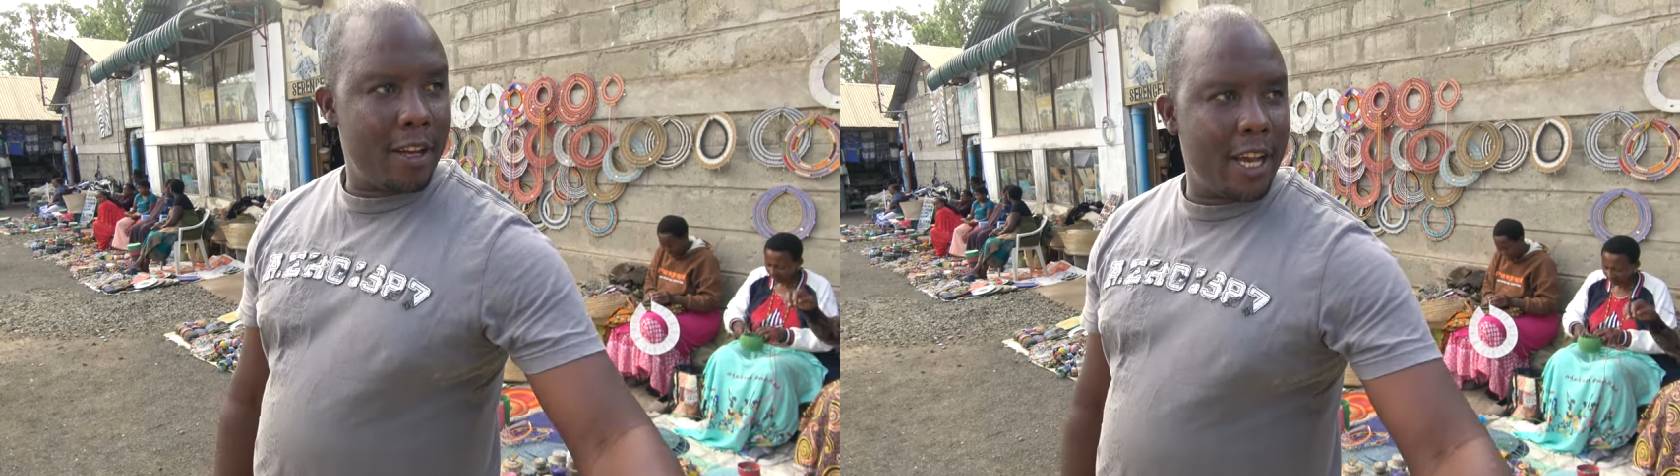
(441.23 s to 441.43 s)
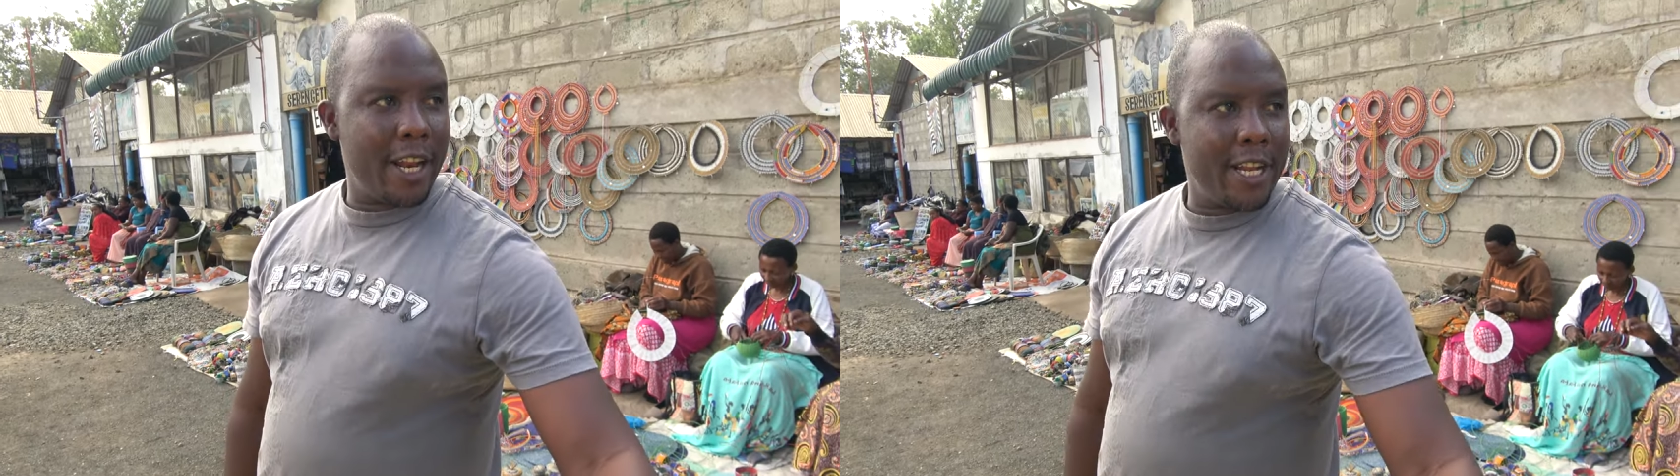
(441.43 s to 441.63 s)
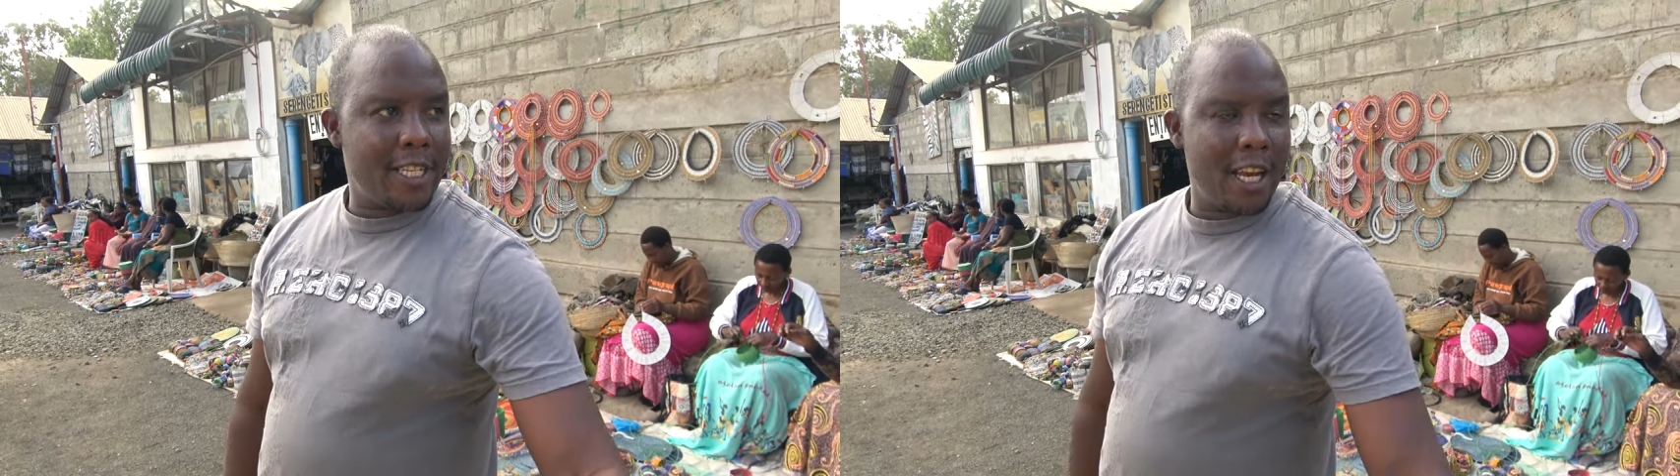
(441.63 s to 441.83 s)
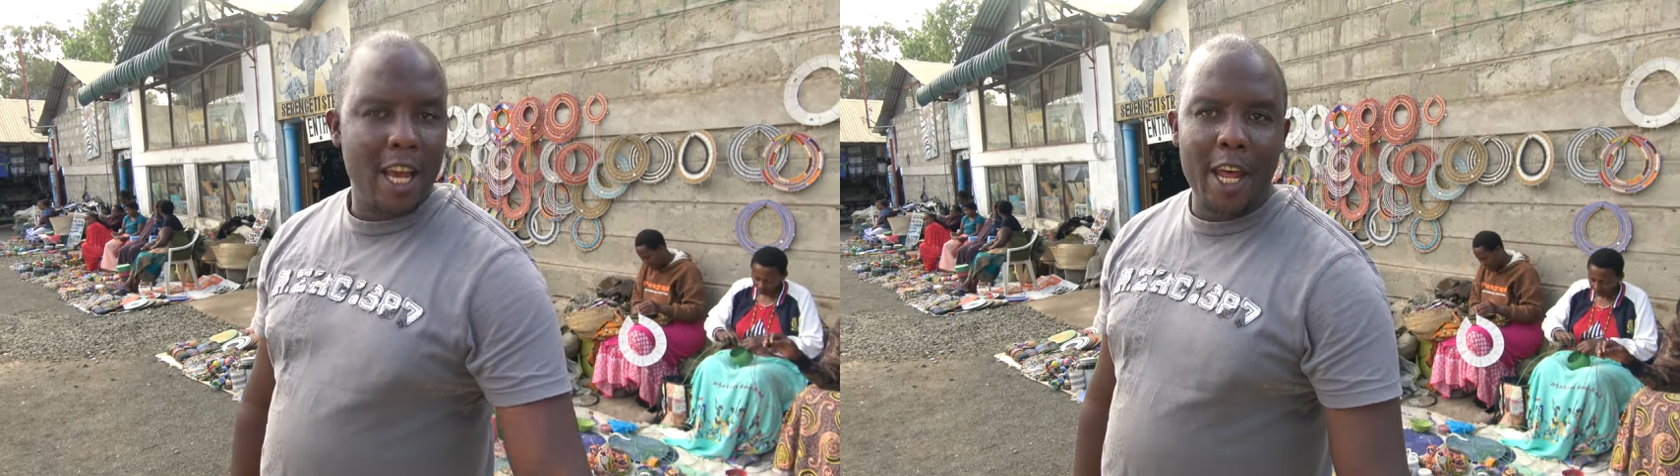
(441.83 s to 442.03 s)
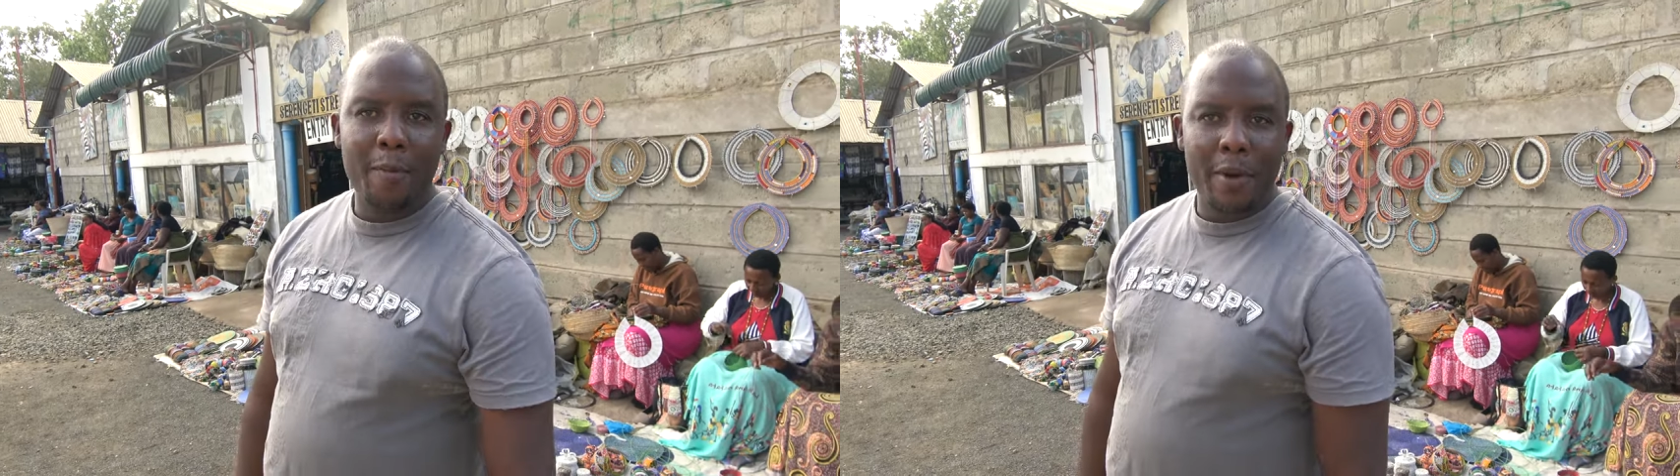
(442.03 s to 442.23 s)
and it's a
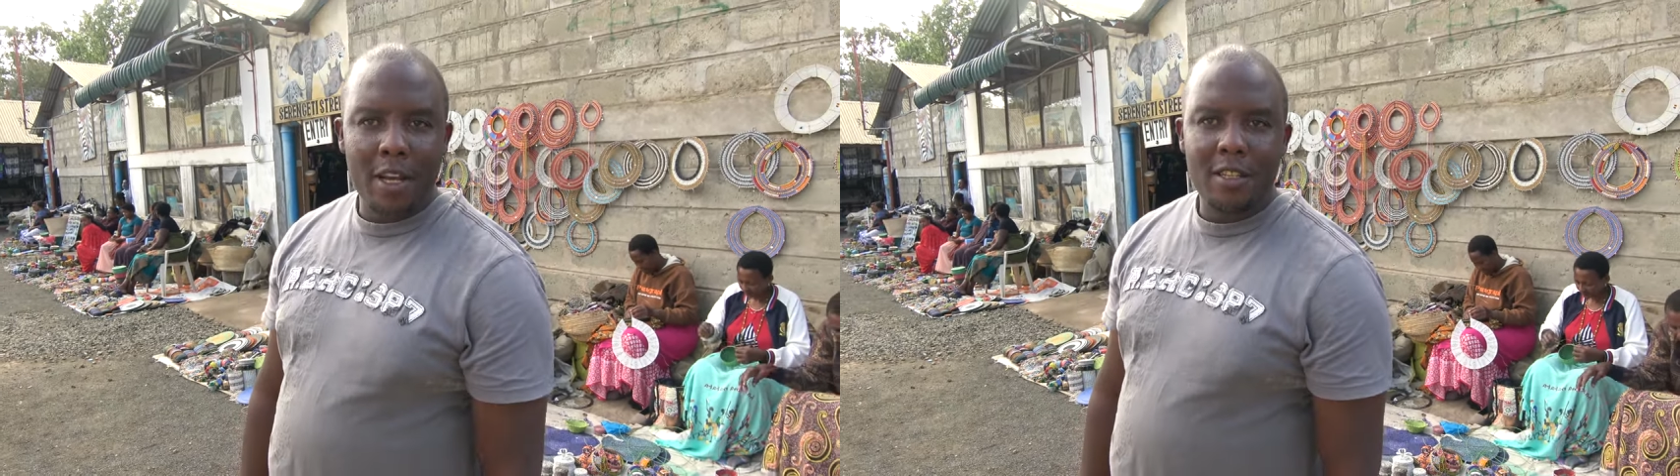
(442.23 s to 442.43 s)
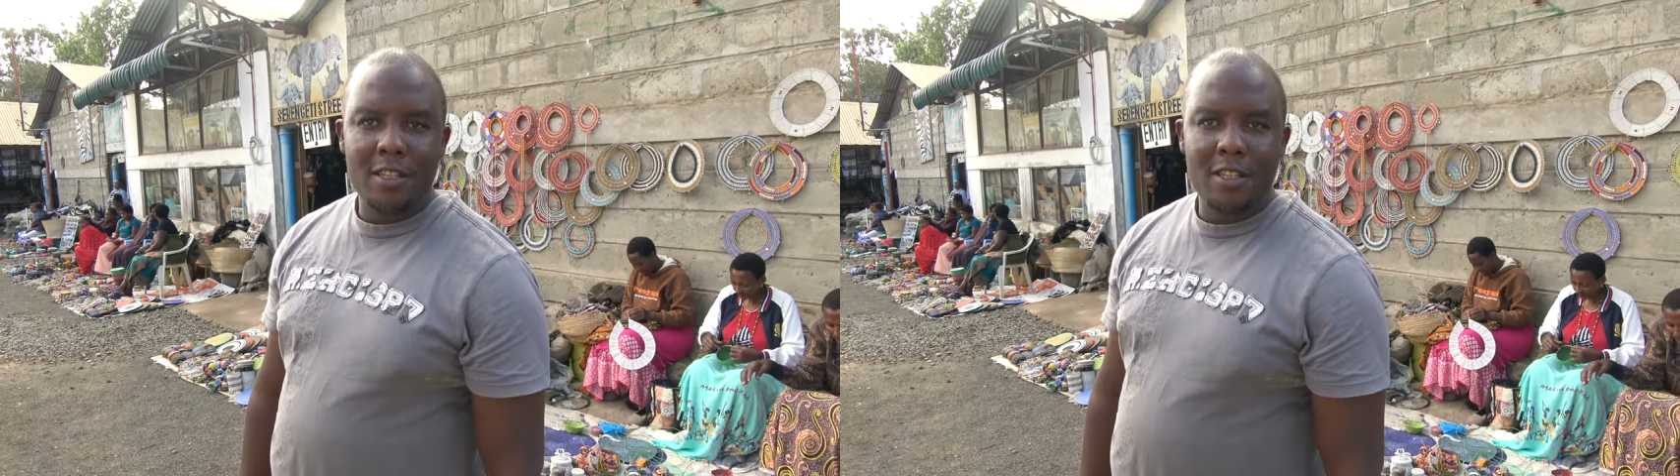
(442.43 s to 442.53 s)
handmade.